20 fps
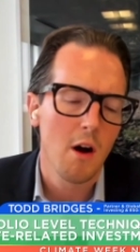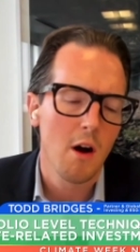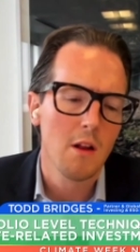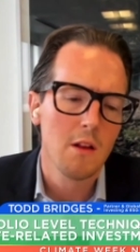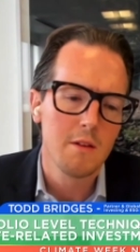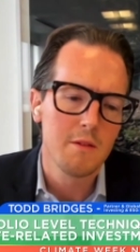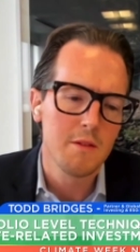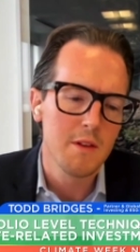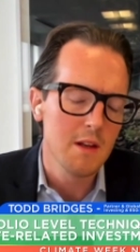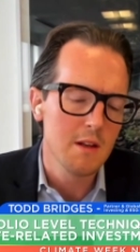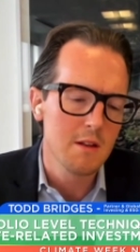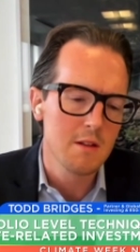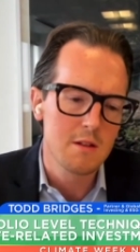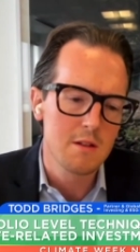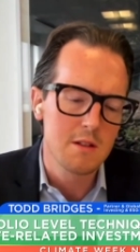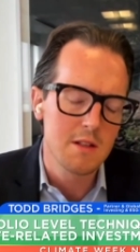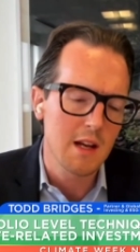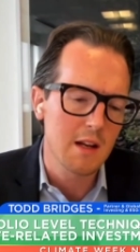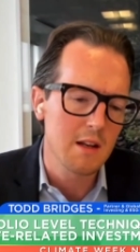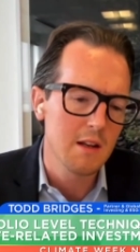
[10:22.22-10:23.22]
of these
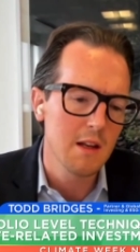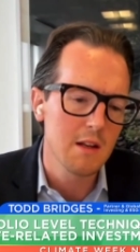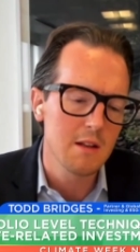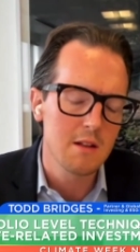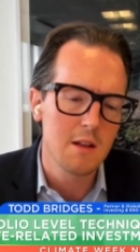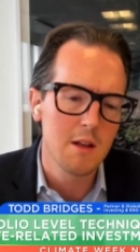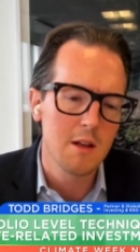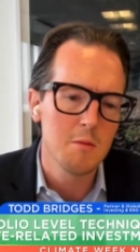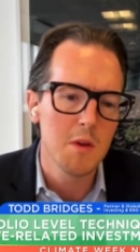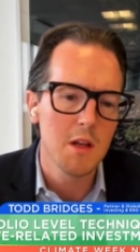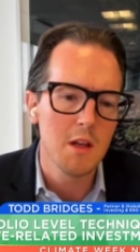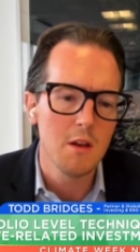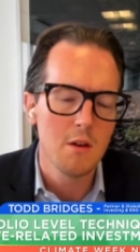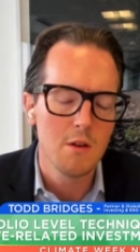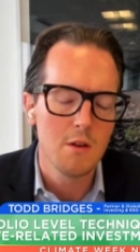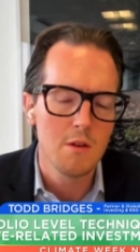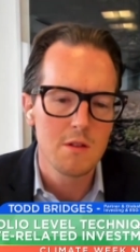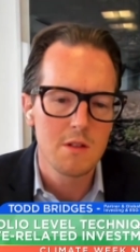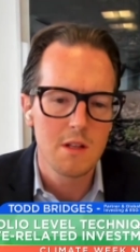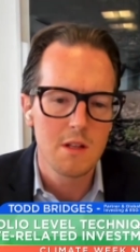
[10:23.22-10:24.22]
techniques can be
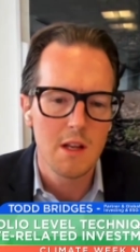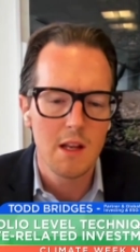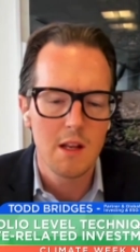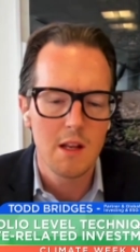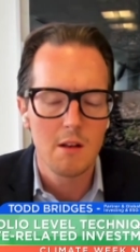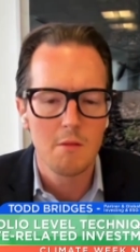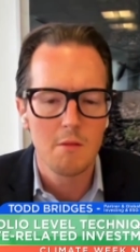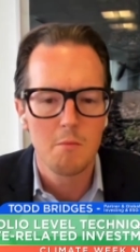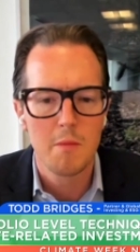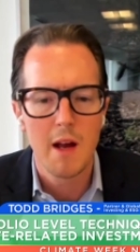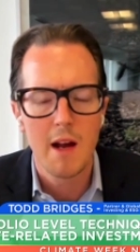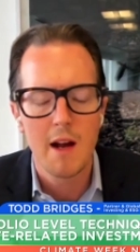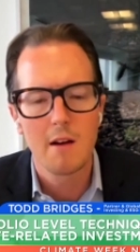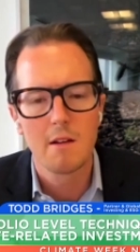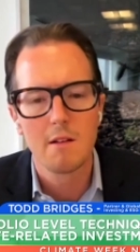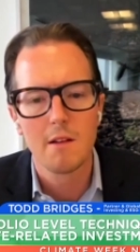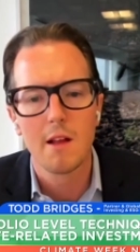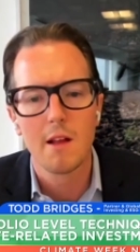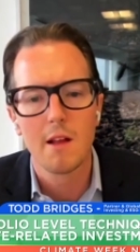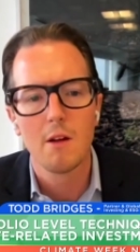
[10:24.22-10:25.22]
used in
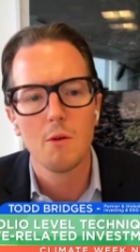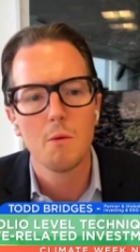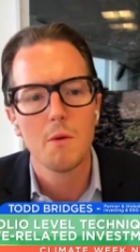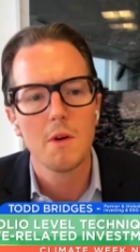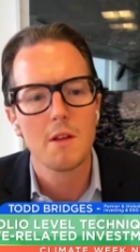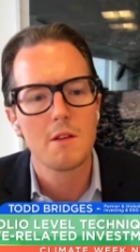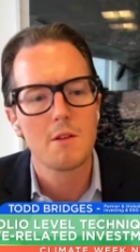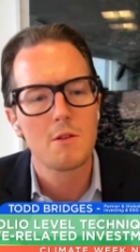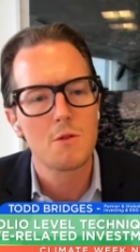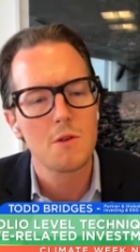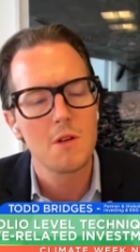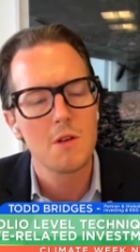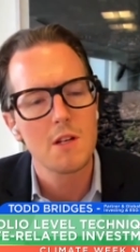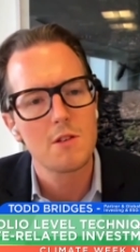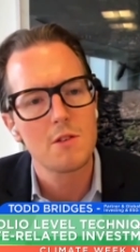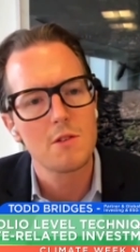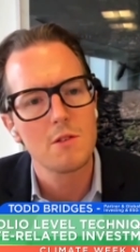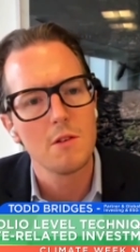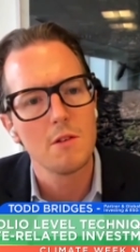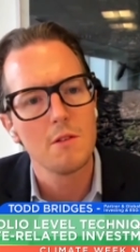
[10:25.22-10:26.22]
parallel with
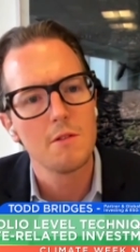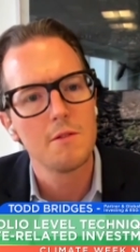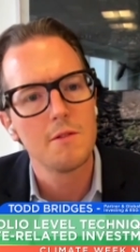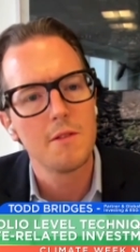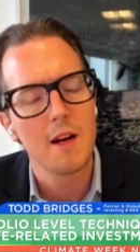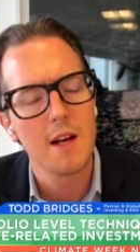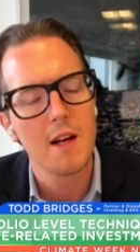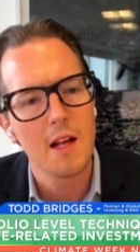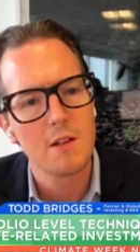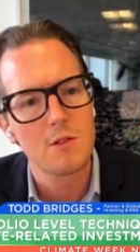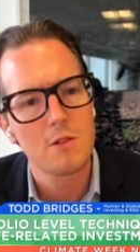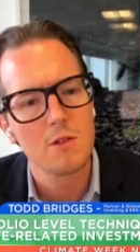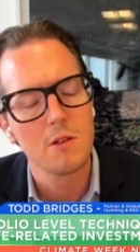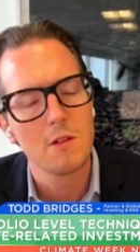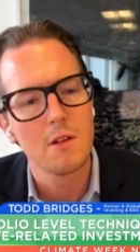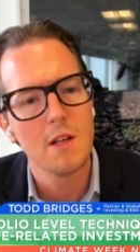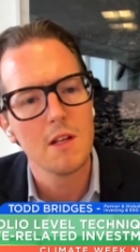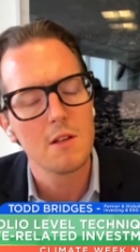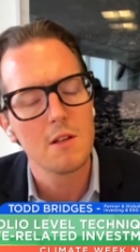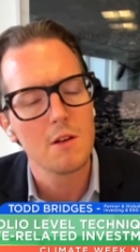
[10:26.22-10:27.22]
traditional
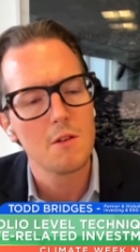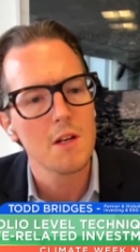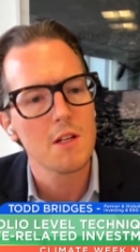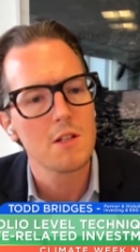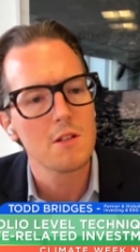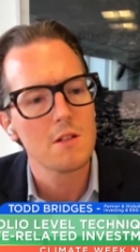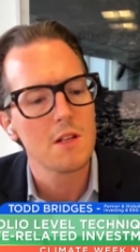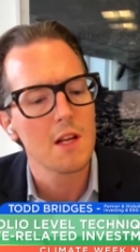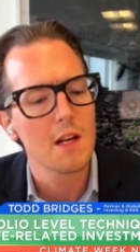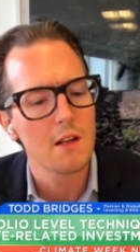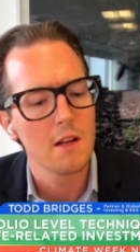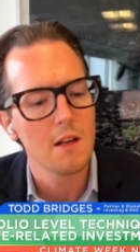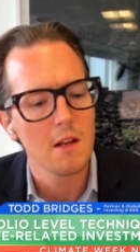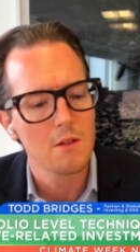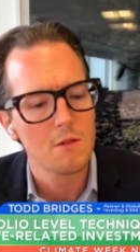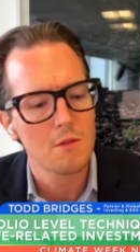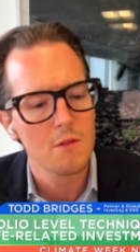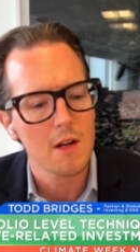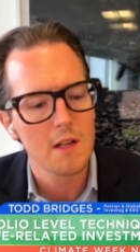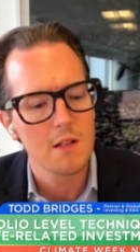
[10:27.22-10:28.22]
financial integration
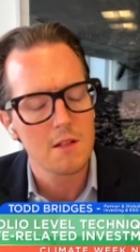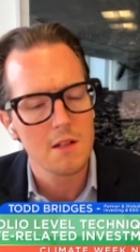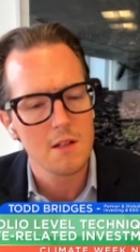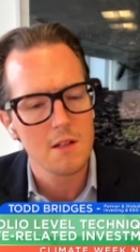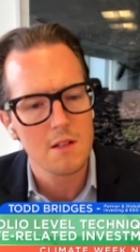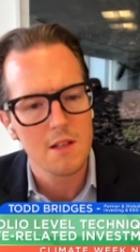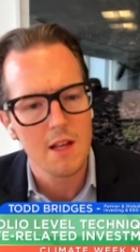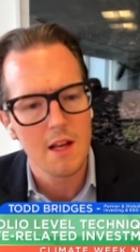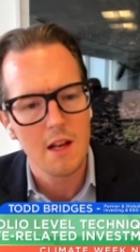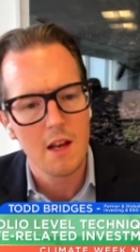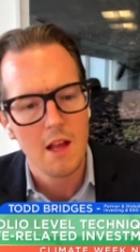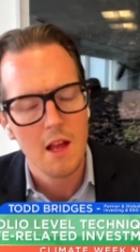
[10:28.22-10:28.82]
techniques, right? Such that